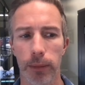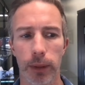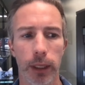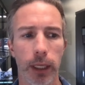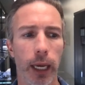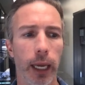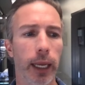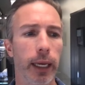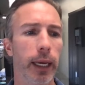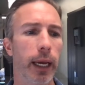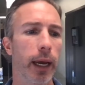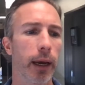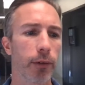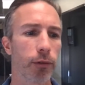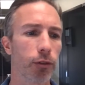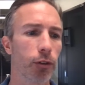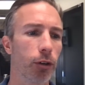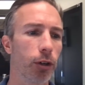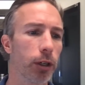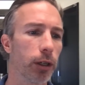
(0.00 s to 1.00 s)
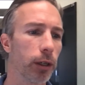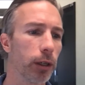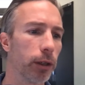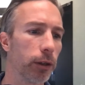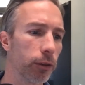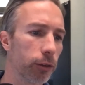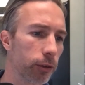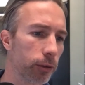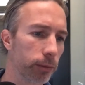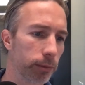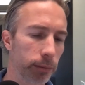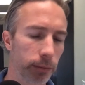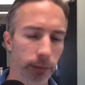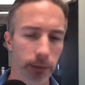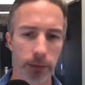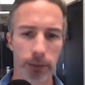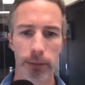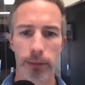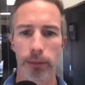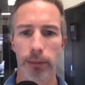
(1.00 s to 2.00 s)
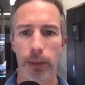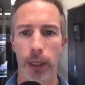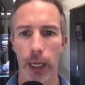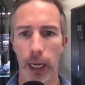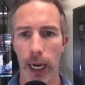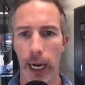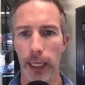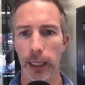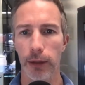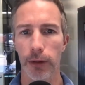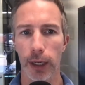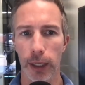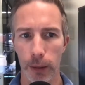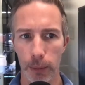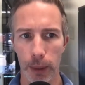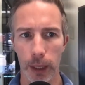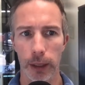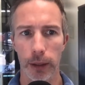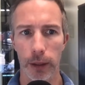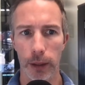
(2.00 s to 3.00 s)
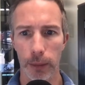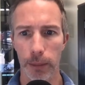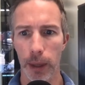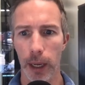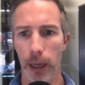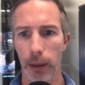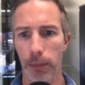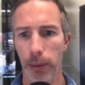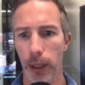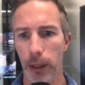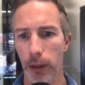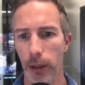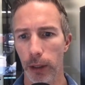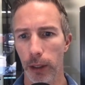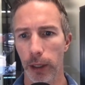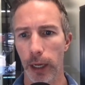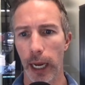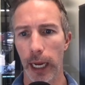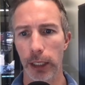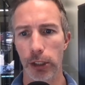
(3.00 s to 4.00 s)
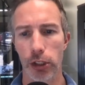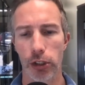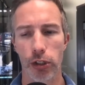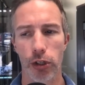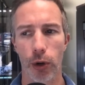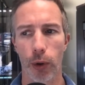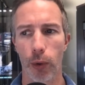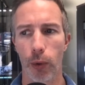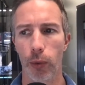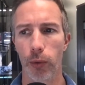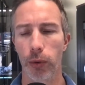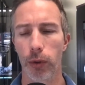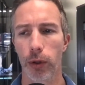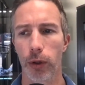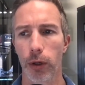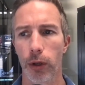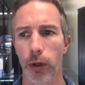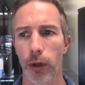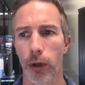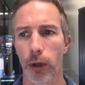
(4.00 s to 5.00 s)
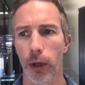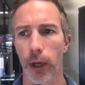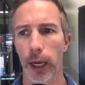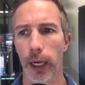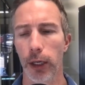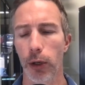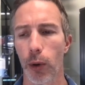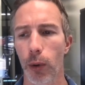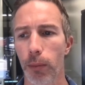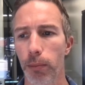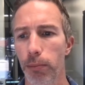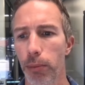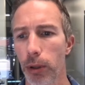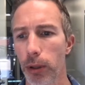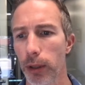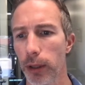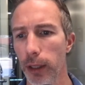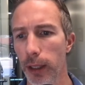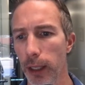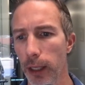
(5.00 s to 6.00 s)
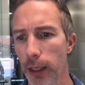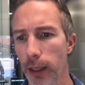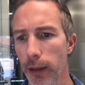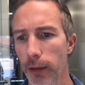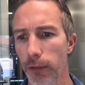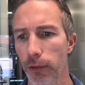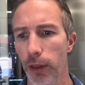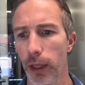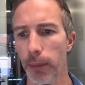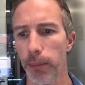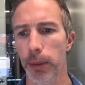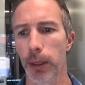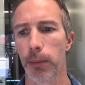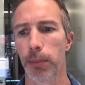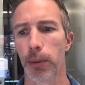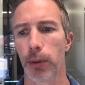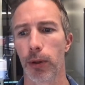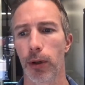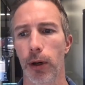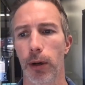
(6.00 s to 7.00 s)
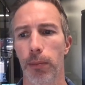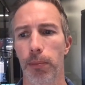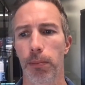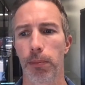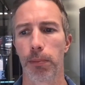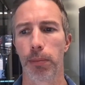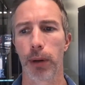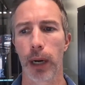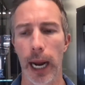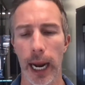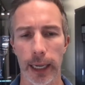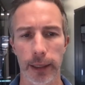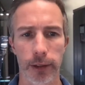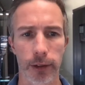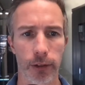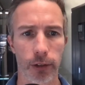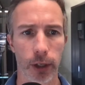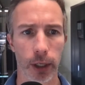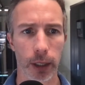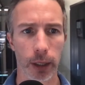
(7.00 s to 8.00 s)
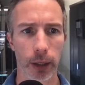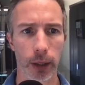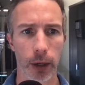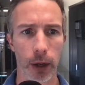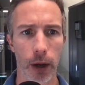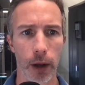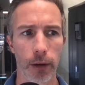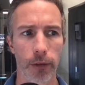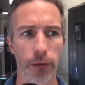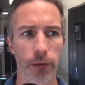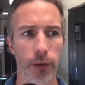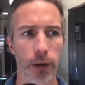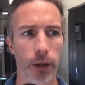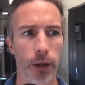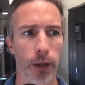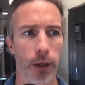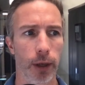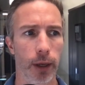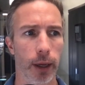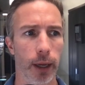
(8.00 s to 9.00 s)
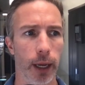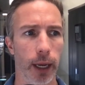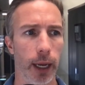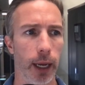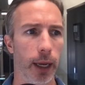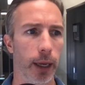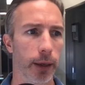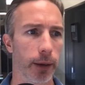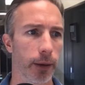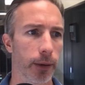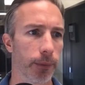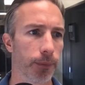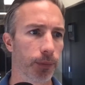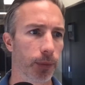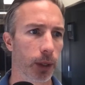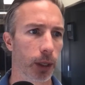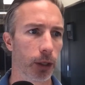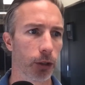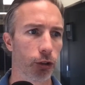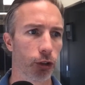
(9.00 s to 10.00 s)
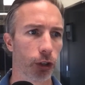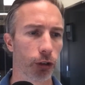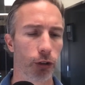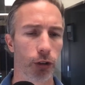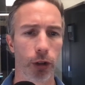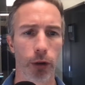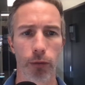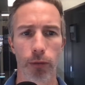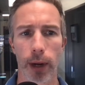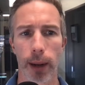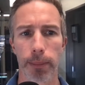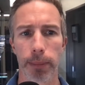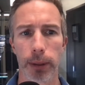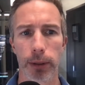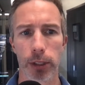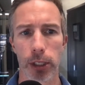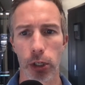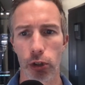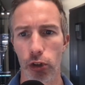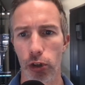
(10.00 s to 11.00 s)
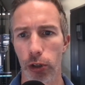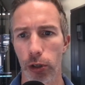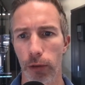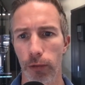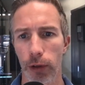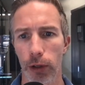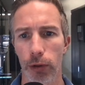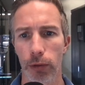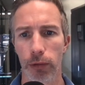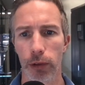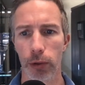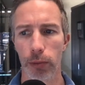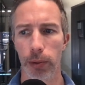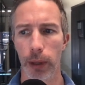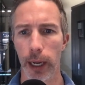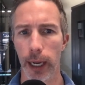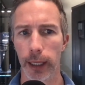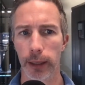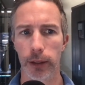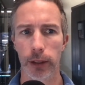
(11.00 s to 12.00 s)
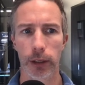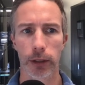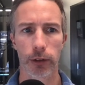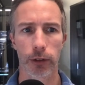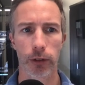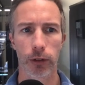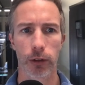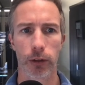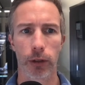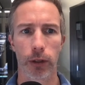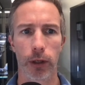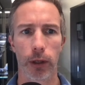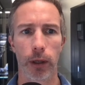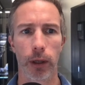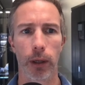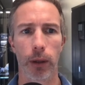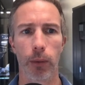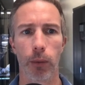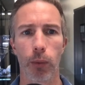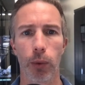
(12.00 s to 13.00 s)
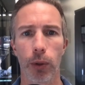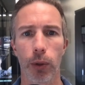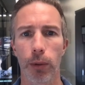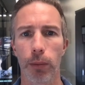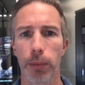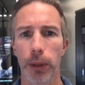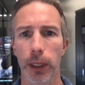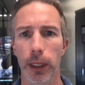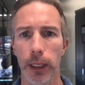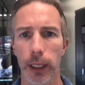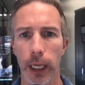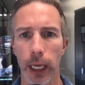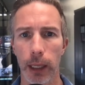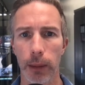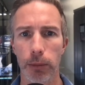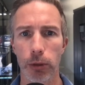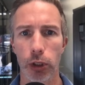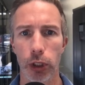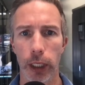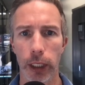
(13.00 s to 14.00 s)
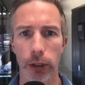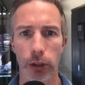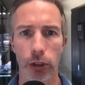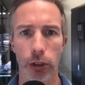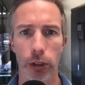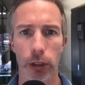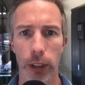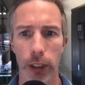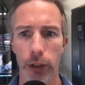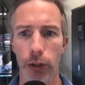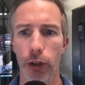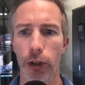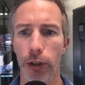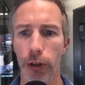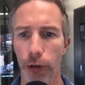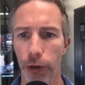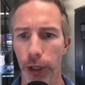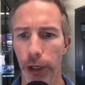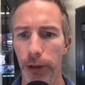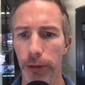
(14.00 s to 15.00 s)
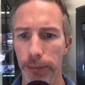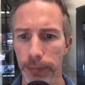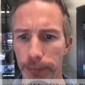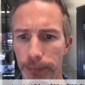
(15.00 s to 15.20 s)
getting after it is highly recommended, in my opinion. And I don't believe that people are practicing enough, and just the repetition of interview practice will be a game changer in your career.